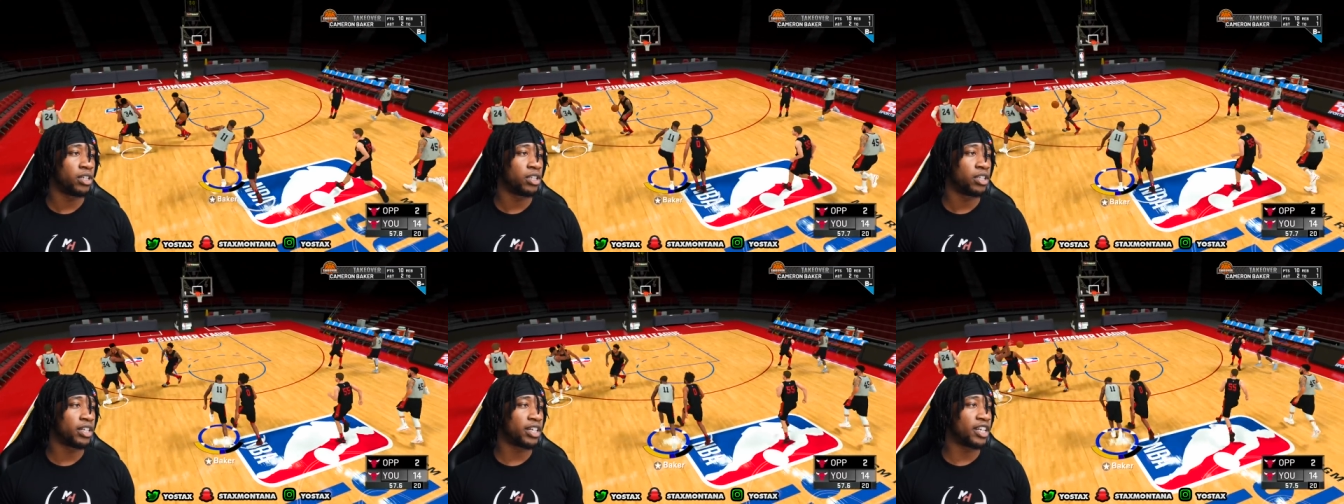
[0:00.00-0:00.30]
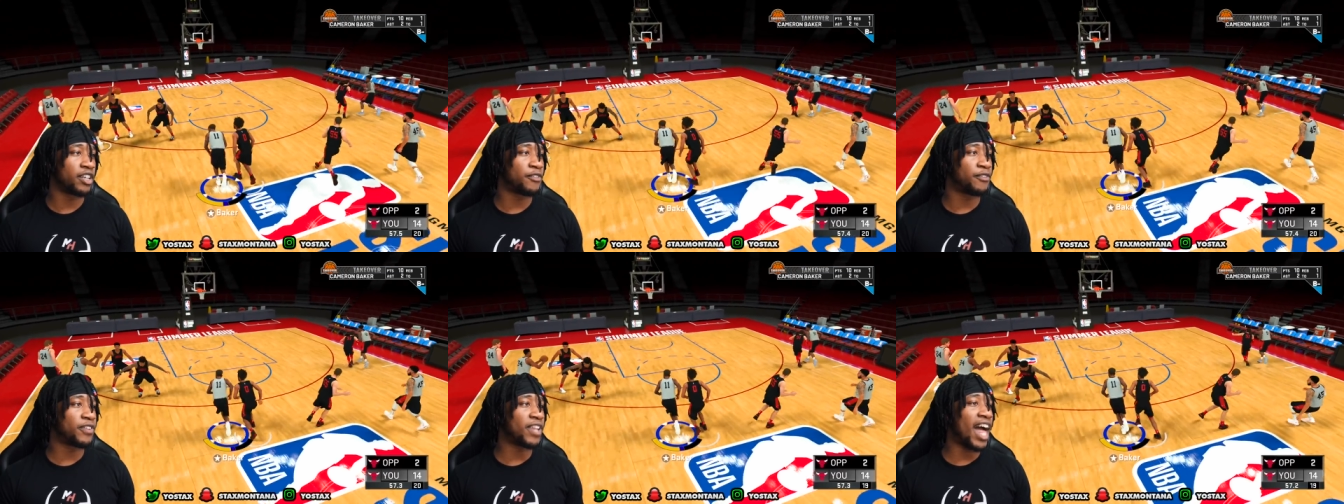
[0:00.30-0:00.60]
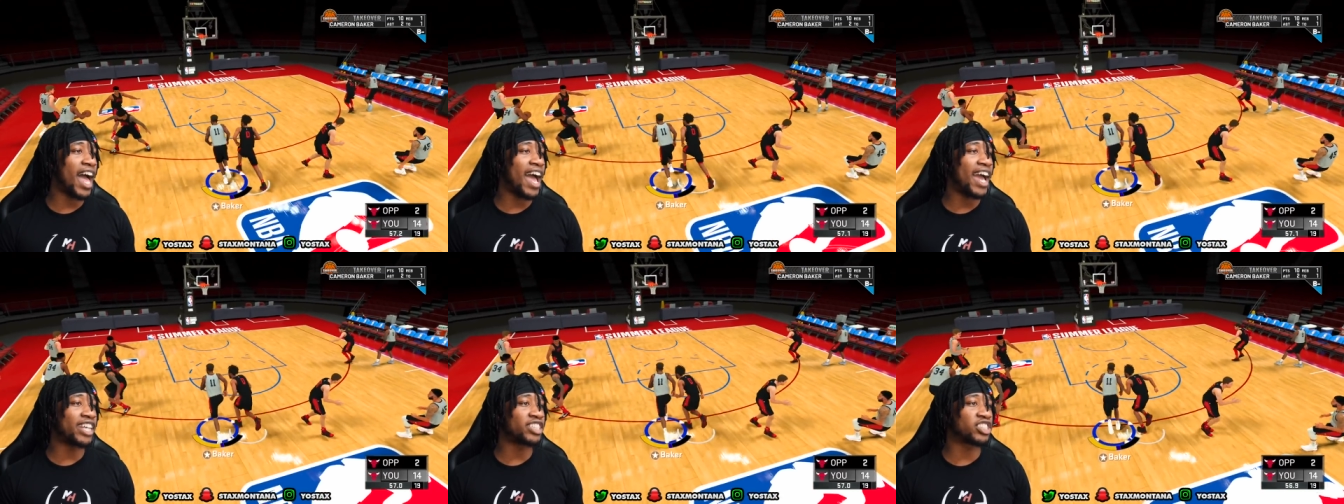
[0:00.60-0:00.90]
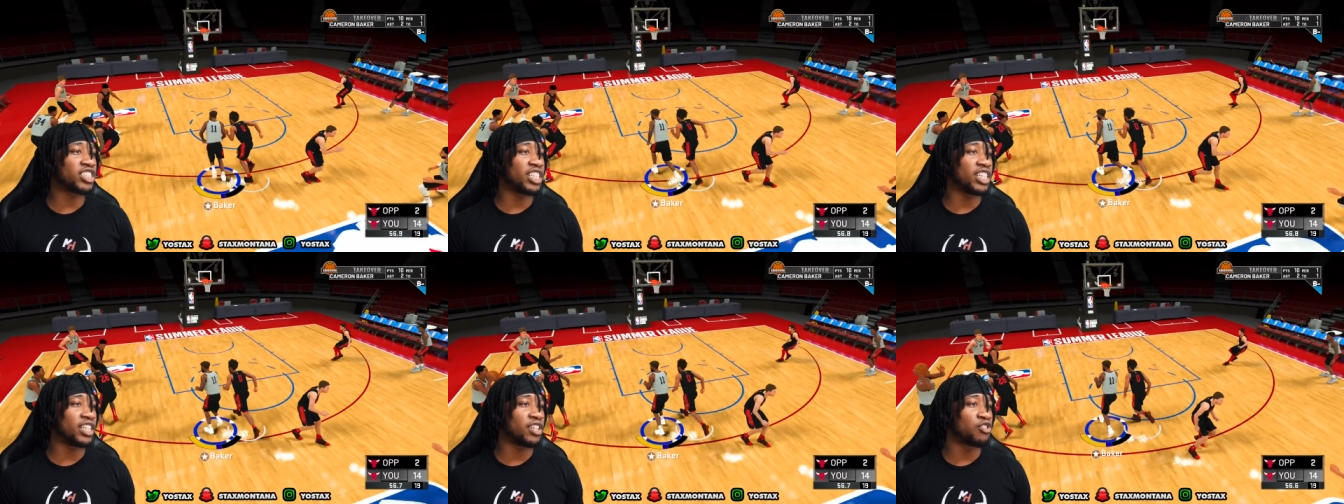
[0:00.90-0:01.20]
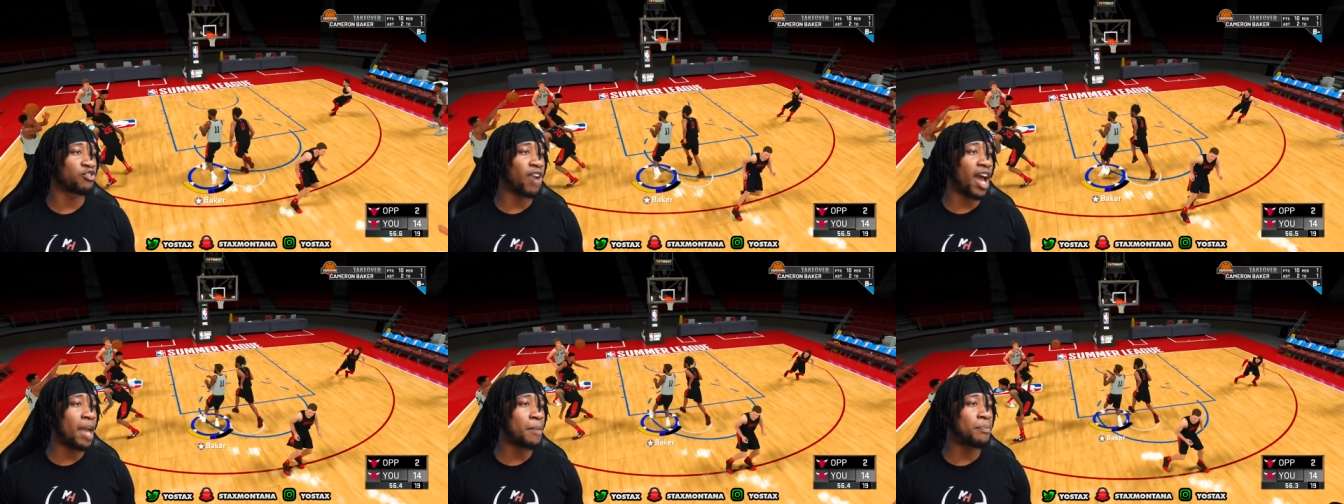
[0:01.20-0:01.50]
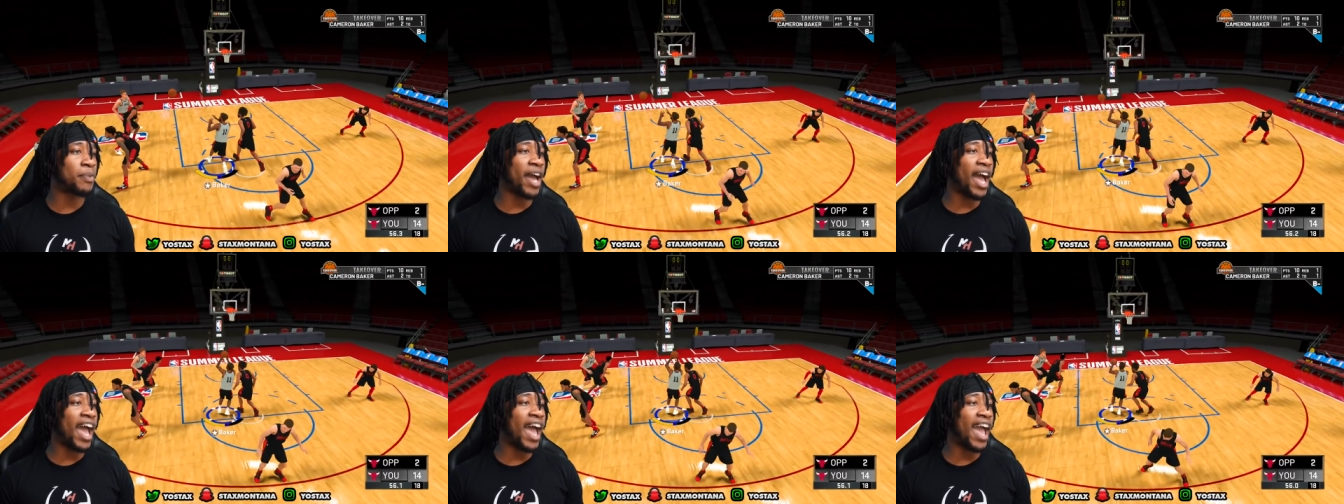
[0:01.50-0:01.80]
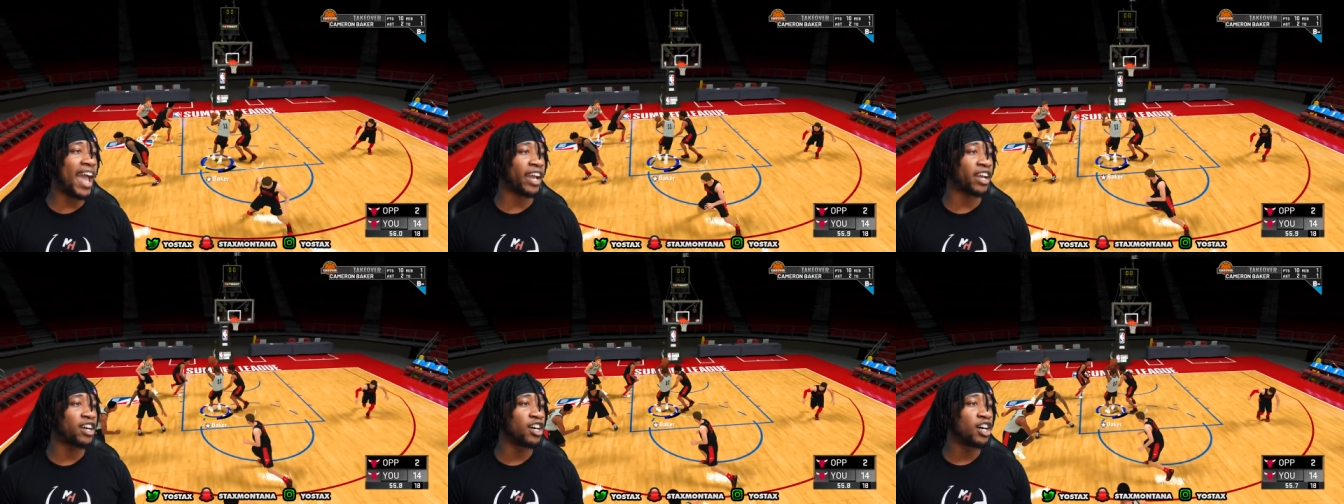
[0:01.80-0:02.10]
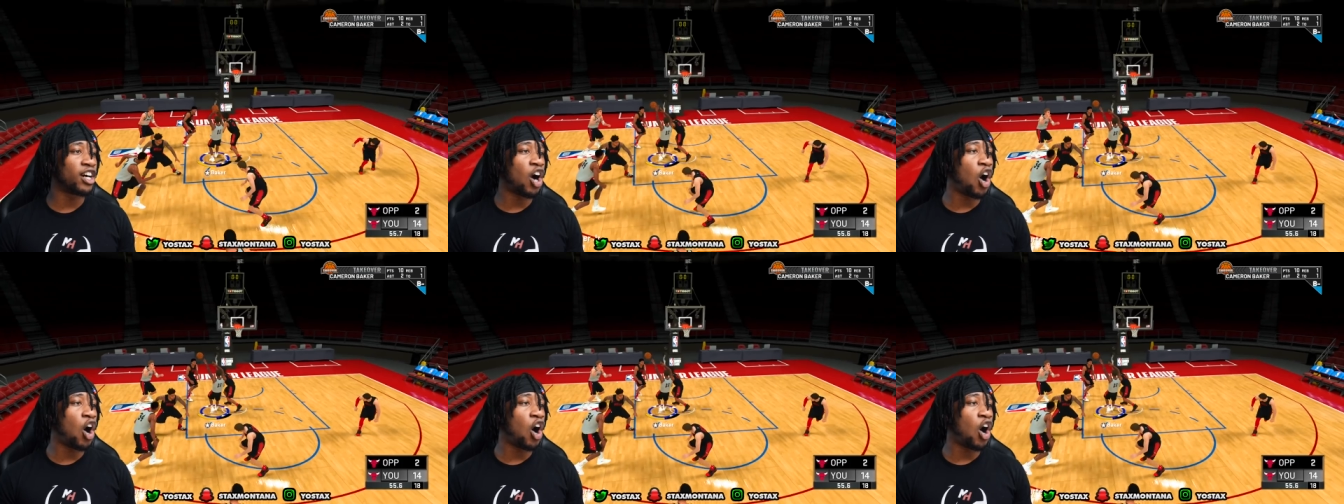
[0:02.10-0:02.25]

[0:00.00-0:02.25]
Look at the flashy. Right back.